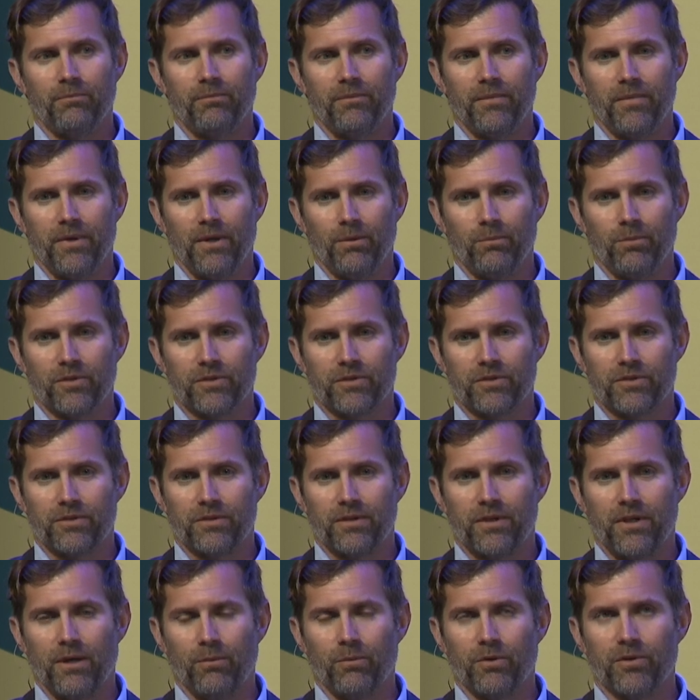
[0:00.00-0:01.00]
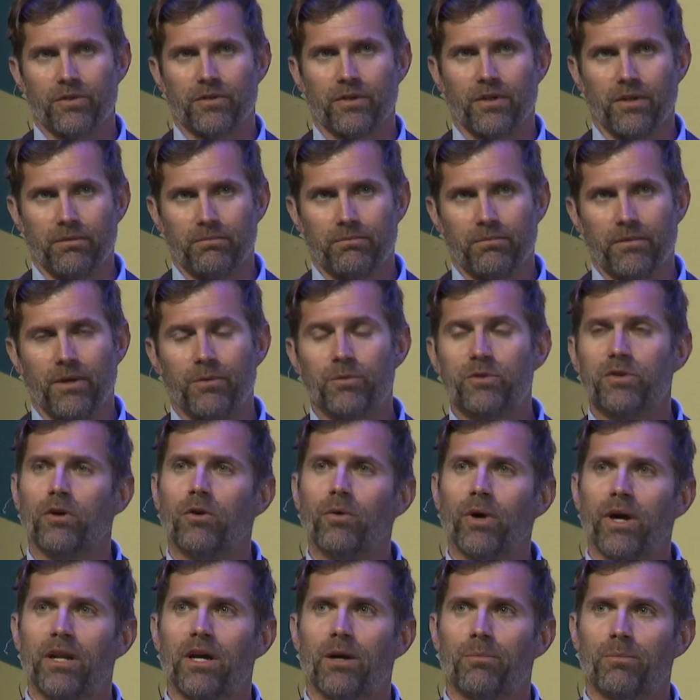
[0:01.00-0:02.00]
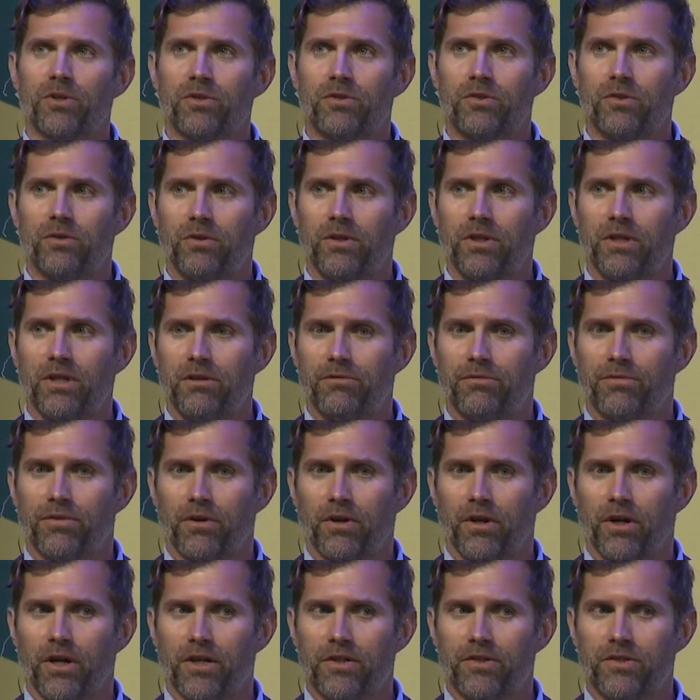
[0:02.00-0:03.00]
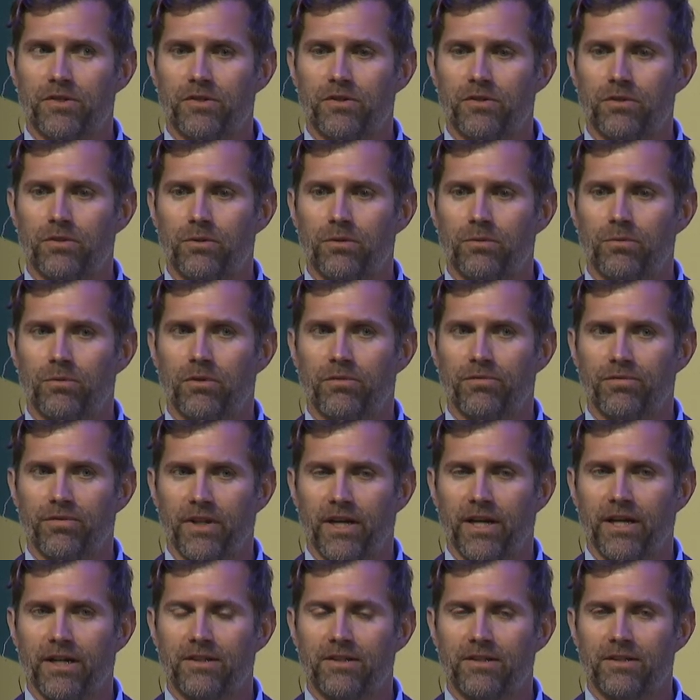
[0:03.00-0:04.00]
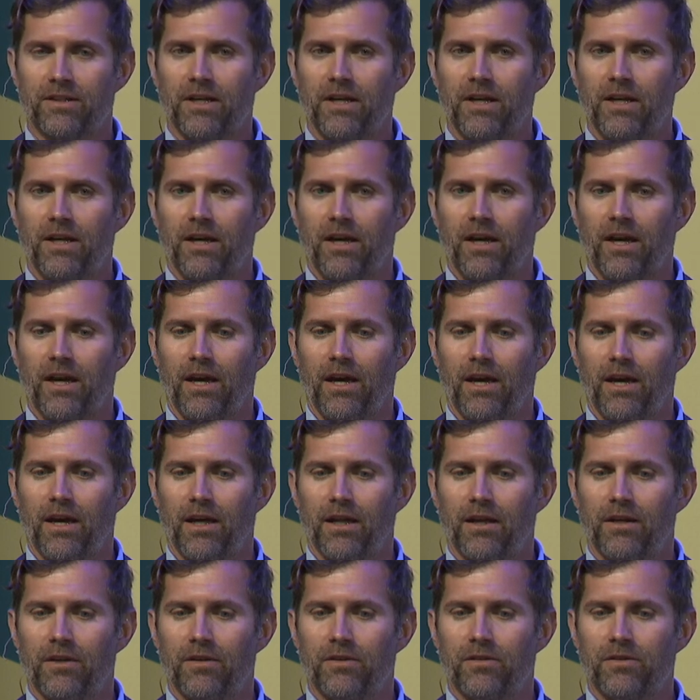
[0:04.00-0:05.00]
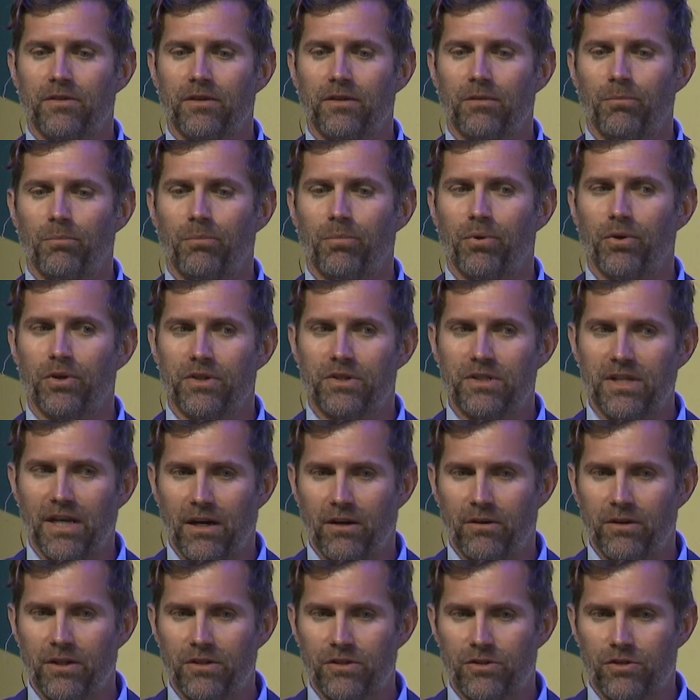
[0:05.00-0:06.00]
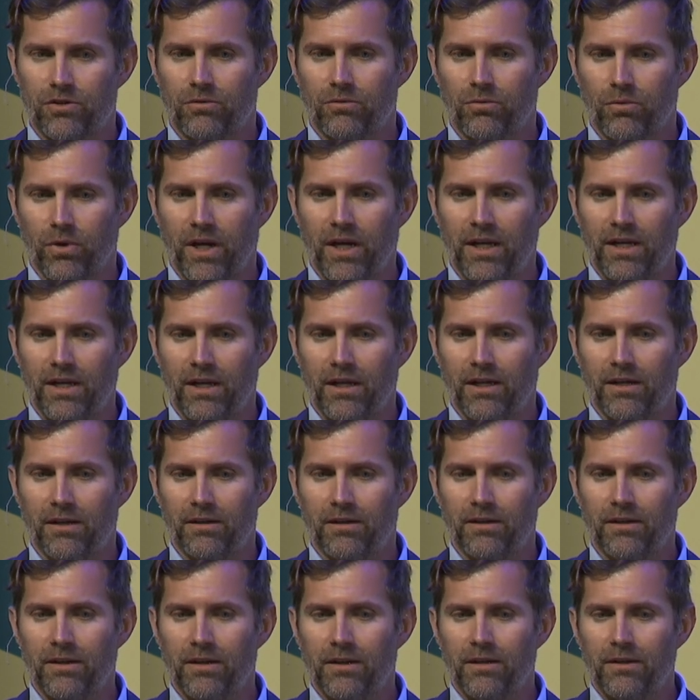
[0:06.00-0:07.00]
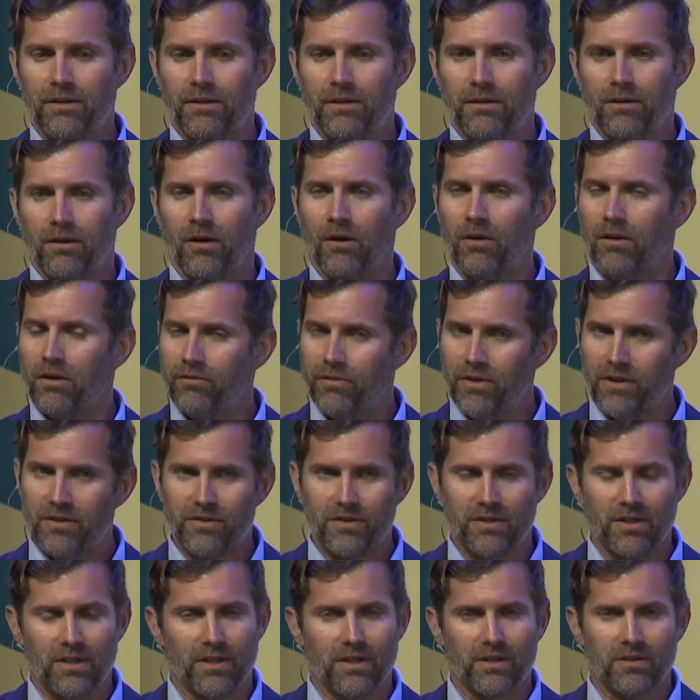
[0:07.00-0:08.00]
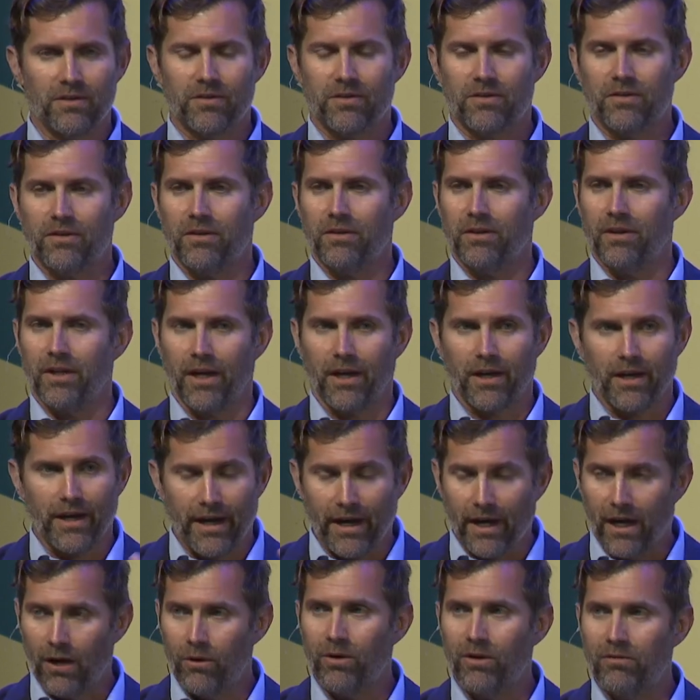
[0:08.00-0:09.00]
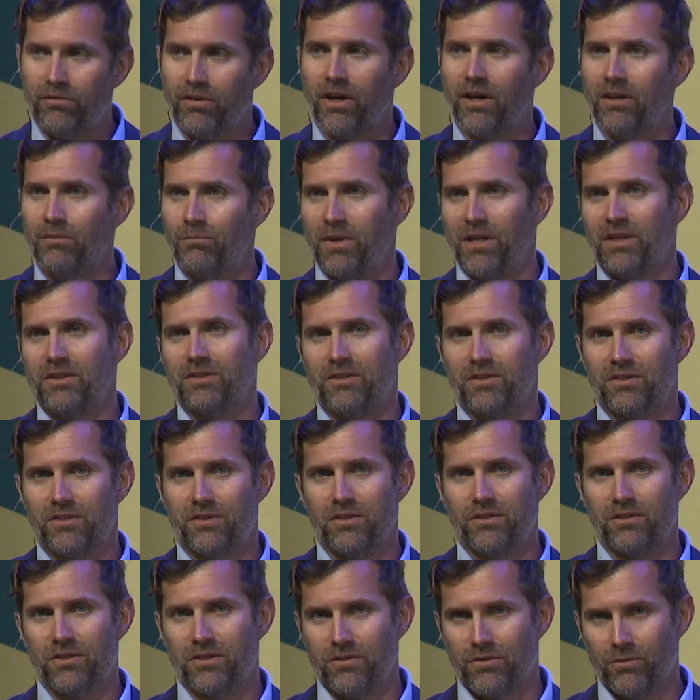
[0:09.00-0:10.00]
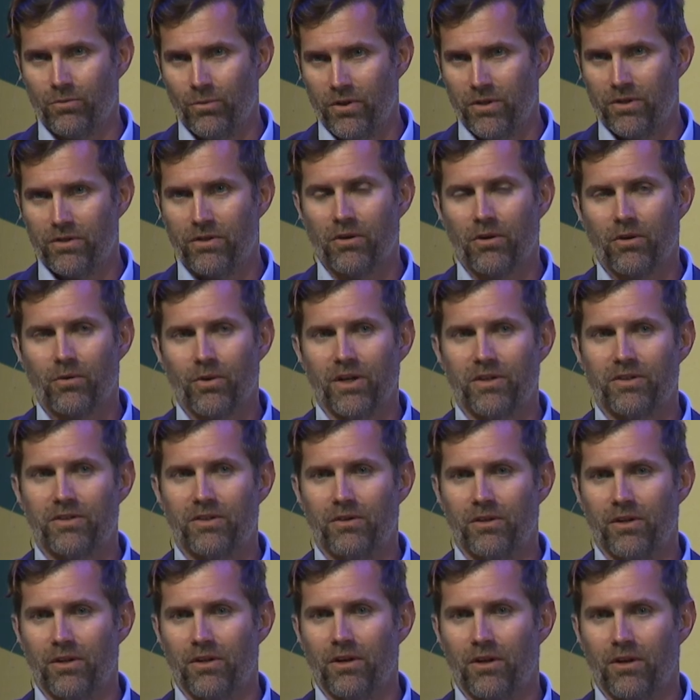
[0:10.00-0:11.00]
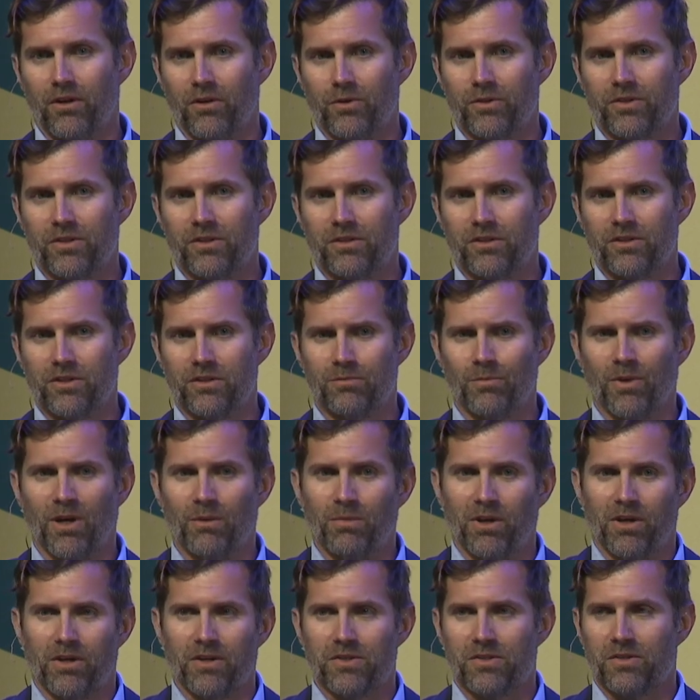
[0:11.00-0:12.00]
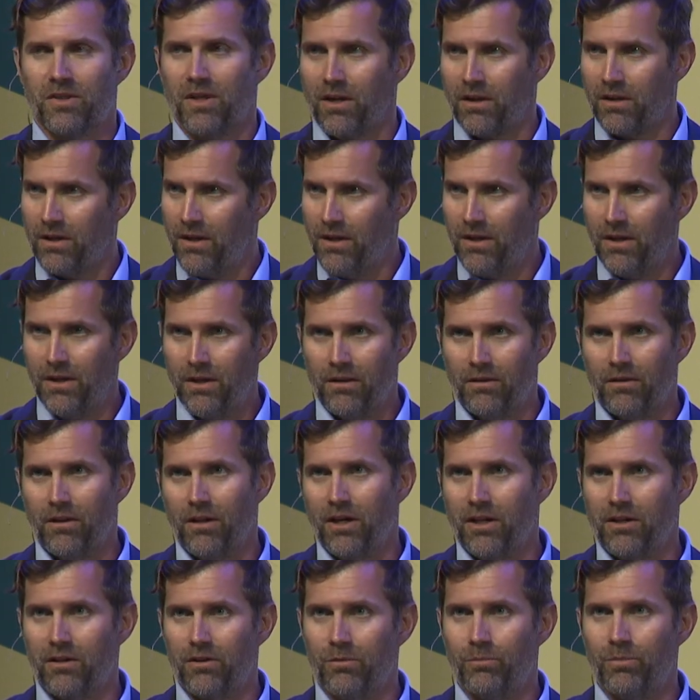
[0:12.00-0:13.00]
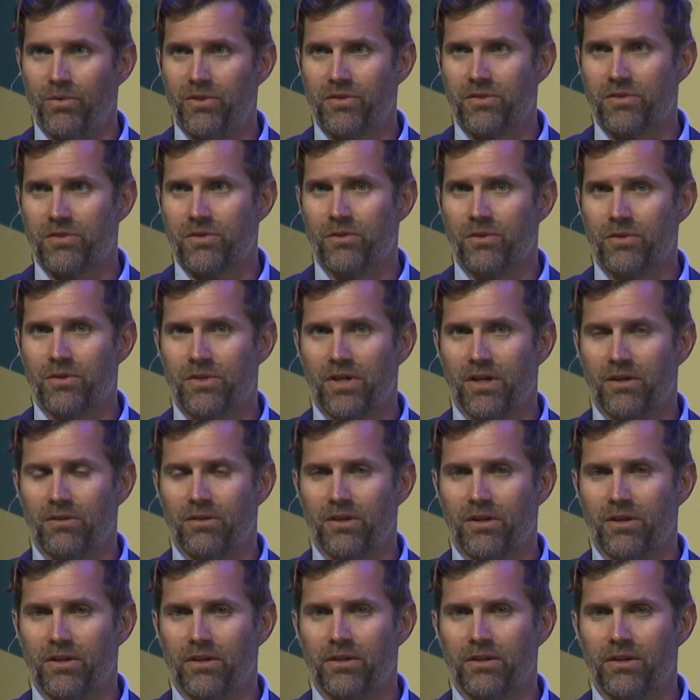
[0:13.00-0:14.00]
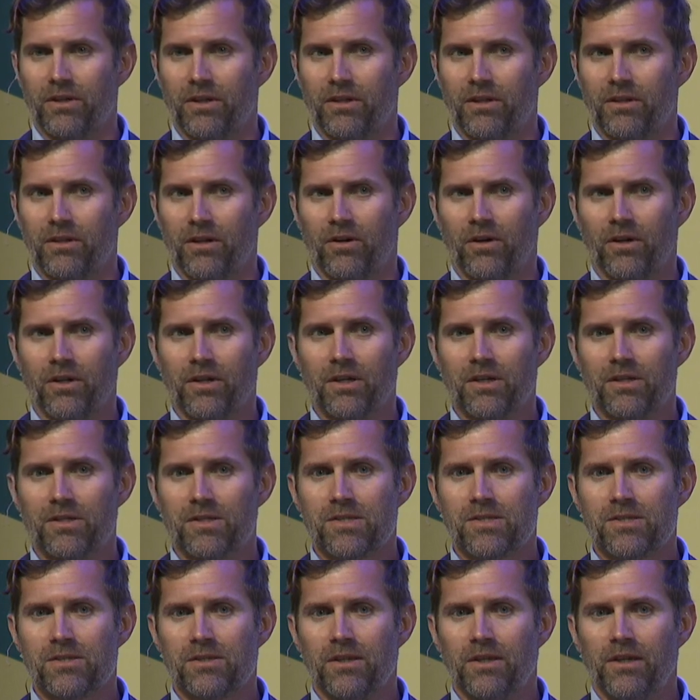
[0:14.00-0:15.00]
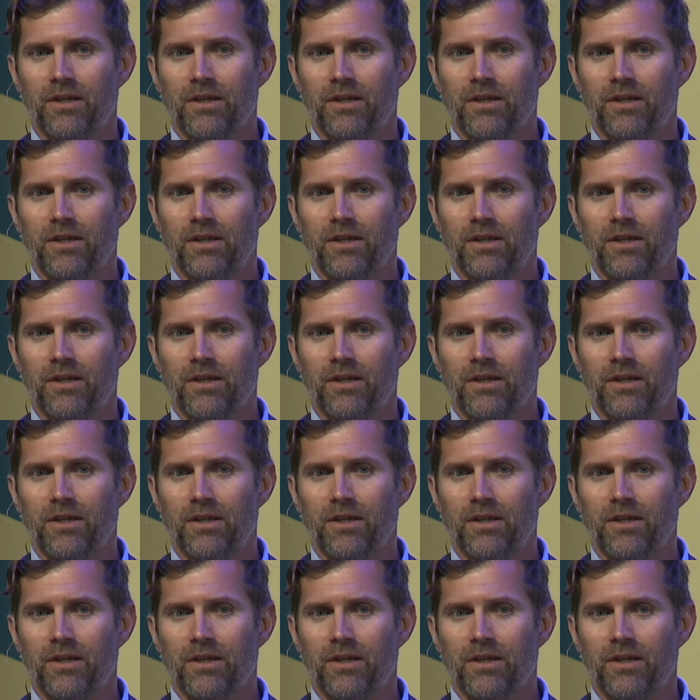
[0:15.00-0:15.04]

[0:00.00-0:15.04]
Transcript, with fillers: it was a great opportunity for us to reflect and put down into writing all of these things, like how Yvon makes decisions. What are the criteria that goes into his mind? Because, like a lot of you business owners out there in the audience,